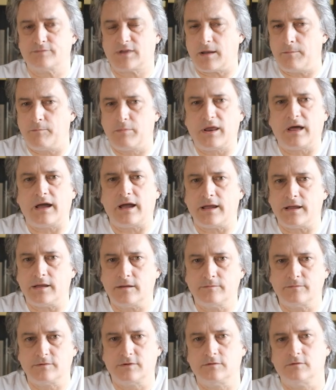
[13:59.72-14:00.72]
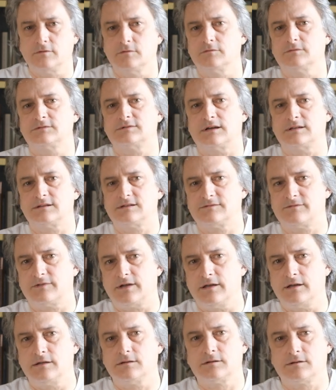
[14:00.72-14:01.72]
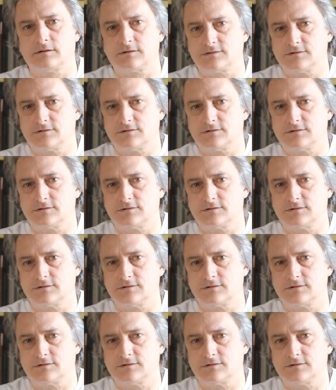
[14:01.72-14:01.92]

apply to satisfy Hitler,